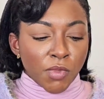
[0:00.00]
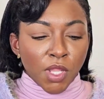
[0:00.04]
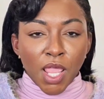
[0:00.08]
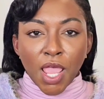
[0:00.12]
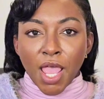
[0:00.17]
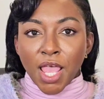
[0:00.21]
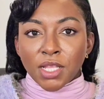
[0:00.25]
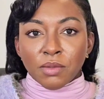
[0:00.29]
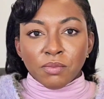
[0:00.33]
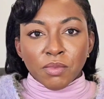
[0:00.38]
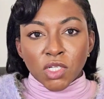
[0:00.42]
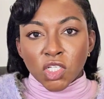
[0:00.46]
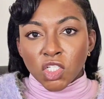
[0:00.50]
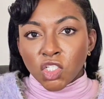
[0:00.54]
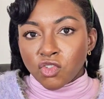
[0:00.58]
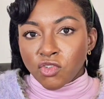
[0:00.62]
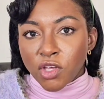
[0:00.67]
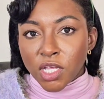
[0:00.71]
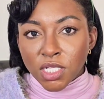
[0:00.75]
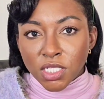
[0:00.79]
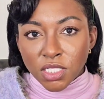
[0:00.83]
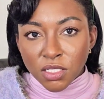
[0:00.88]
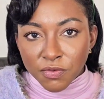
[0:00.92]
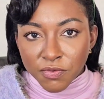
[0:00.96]

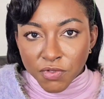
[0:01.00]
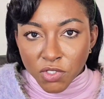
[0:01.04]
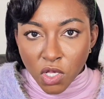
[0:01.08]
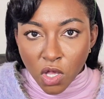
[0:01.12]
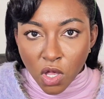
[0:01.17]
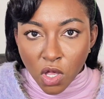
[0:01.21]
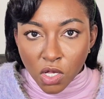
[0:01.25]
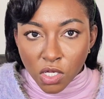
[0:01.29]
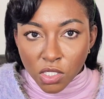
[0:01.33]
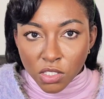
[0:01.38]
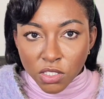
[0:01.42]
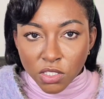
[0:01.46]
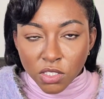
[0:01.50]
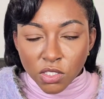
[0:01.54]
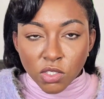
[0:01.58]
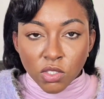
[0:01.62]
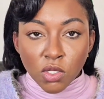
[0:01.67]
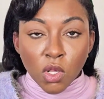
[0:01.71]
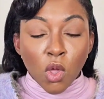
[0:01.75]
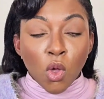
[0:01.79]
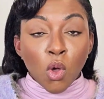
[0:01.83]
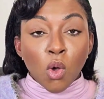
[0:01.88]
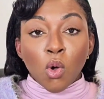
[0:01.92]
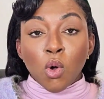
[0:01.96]
administrative tasks
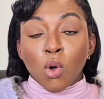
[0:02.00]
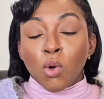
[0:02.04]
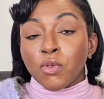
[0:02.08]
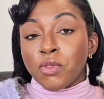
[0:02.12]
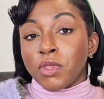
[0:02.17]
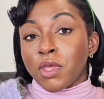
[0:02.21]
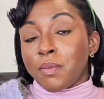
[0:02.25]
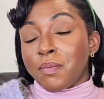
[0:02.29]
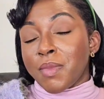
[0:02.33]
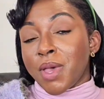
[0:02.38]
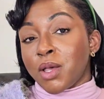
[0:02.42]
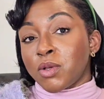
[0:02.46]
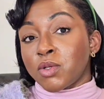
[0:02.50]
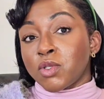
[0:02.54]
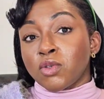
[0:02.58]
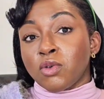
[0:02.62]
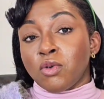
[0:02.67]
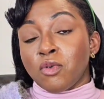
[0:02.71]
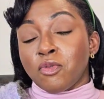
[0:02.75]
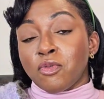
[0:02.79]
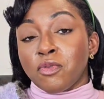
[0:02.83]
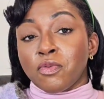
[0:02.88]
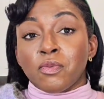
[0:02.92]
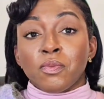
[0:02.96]
or the amount
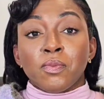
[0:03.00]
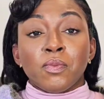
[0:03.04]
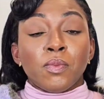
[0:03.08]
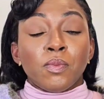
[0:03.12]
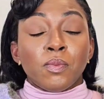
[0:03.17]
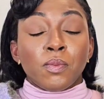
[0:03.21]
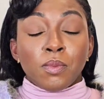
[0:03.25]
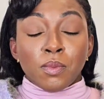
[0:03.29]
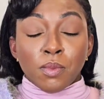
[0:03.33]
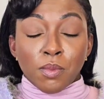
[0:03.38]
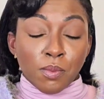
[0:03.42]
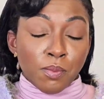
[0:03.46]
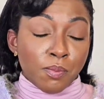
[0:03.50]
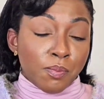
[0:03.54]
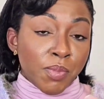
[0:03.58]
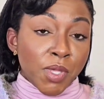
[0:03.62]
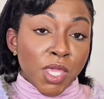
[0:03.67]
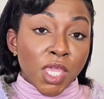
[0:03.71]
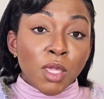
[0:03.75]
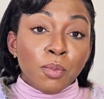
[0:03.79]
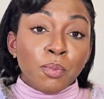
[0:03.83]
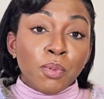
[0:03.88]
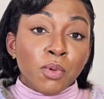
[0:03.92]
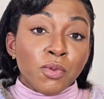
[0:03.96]
of
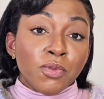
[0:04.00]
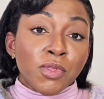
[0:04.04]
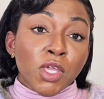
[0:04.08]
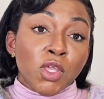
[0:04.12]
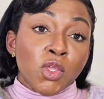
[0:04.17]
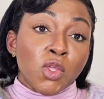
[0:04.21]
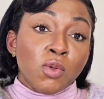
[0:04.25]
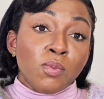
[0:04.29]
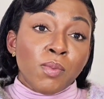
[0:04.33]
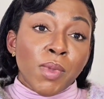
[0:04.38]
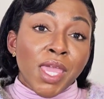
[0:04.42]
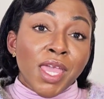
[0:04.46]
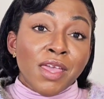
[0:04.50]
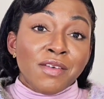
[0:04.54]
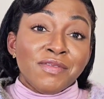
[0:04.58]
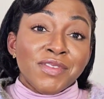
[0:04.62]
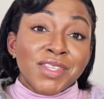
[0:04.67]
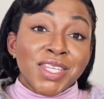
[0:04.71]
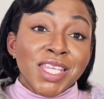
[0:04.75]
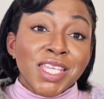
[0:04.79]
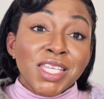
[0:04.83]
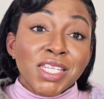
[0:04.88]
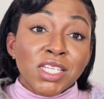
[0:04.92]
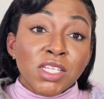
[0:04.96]
people that you may have
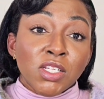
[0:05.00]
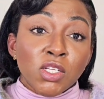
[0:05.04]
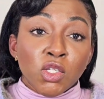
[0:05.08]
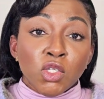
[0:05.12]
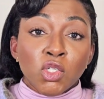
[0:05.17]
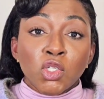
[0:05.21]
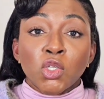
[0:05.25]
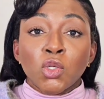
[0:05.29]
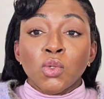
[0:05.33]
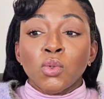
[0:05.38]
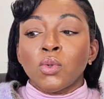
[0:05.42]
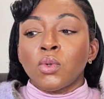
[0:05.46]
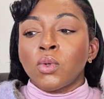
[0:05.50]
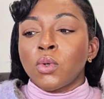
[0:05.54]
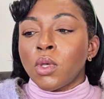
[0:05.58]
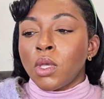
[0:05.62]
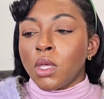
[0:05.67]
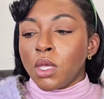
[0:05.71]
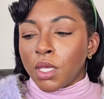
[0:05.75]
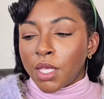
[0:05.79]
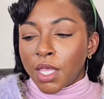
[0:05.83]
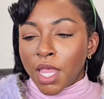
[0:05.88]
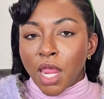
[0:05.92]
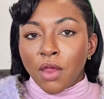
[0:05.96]
needed to
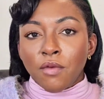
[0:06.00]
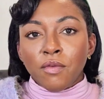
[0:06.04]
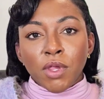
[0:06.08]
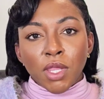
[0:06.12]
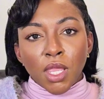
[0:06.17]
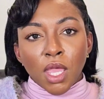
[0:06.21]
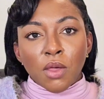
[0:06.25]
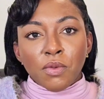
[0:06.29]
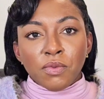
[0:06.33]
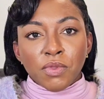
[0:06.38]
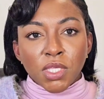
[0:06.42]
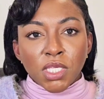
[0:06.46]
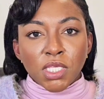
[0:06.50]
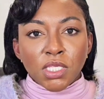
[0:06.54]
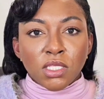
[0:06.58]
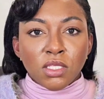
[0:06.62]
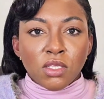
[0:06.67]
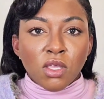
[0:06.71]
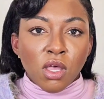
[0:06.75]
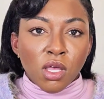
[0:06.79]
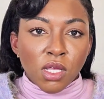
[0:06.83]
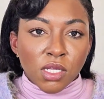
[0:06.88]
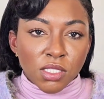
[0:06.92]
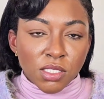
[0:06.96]
carry out these
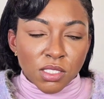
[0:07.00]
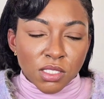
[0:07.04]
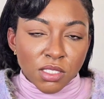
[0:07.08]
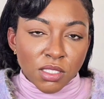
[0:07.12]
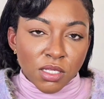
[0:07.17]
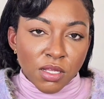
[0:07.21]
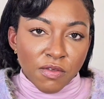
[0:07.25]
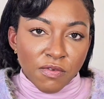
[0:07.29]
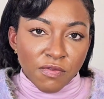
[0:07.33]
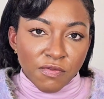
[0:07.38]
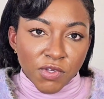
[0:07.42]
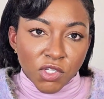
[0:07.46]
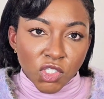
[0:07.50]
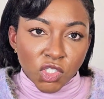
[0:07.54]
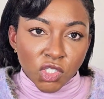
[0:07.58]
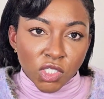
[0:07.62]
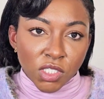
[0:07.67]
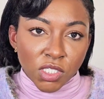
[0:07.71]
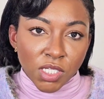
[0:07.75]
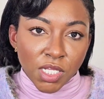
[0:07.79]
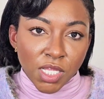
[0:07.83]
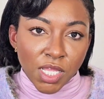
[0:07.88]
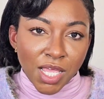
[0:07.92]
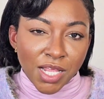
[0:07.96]
tasks
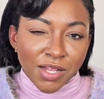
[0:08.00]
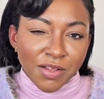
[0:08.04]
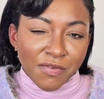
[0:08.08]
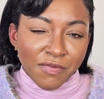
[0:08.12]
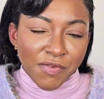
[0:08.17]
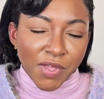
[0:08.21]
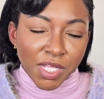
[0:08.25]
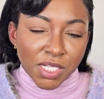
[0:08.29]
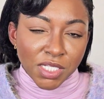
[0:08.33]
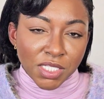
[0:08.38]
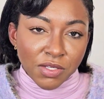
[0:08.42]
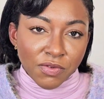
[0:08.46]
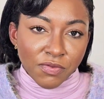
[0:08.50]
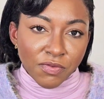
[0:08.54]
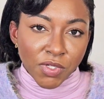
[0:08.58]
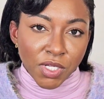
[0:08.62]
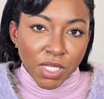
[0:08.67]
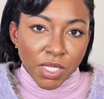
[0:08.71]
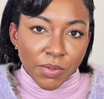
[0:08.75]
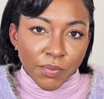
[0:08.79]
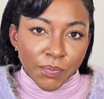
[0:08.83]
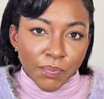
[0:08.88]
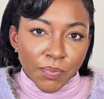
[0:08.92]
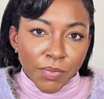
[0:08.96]
efficiently and
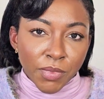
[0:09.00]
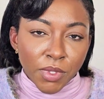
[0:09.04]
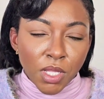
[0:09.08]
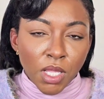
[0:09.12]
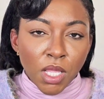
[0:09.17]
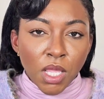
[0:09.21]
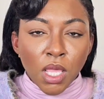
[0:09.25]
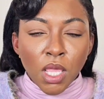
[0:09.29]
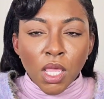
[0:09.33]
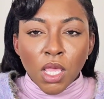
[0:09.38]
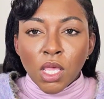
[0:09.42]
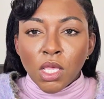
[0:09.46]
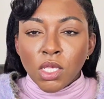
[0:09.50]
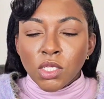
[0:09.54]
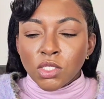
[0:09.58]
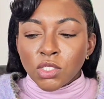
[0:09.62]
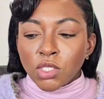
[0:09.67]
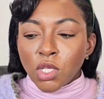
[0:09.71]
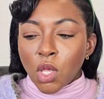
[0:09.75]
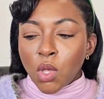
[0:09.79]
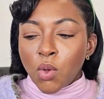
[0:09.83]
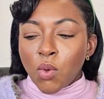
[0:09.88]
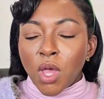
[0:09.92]
effectively. So